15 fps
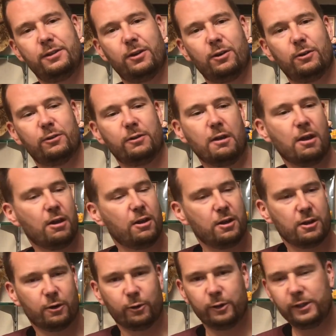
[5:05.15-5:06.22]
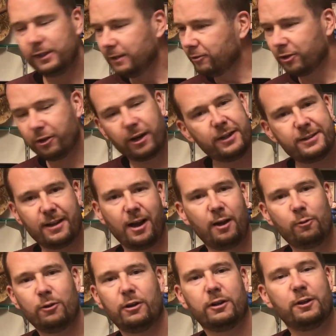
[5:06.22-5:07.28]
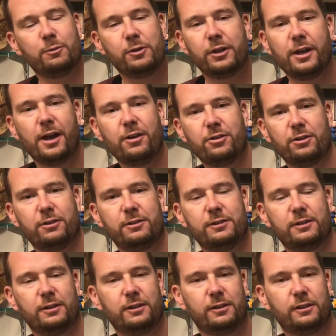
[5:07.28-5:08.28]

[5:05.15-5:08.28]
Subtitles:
So we live in a great time where communication's